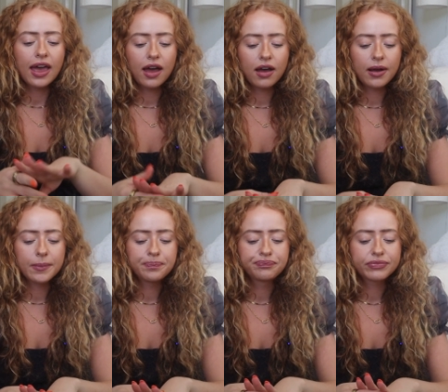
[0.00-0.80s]

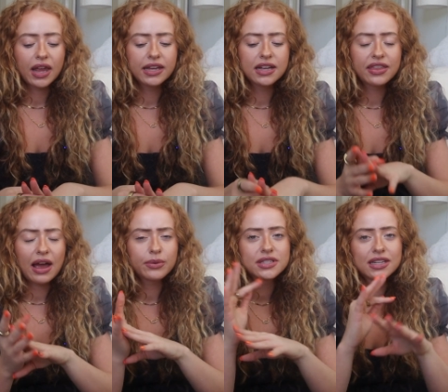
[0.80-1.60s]
And
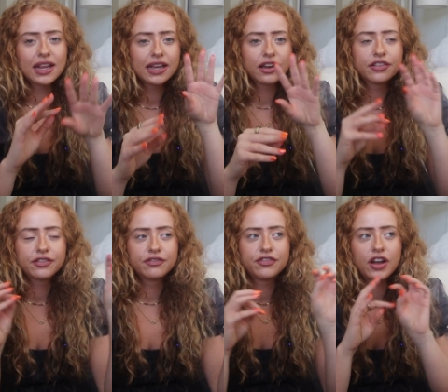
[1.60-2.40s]
that was in like a
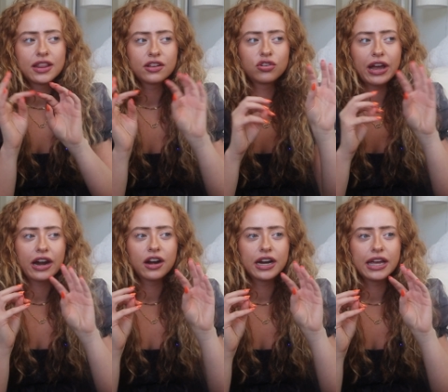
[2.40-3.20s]
fun little
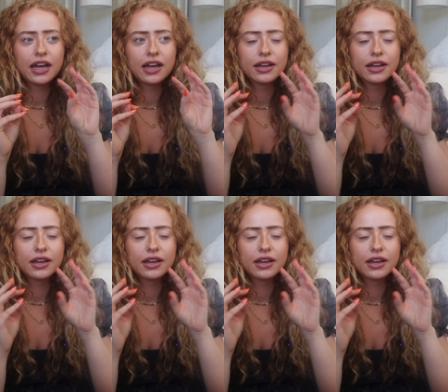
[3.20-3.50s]
area.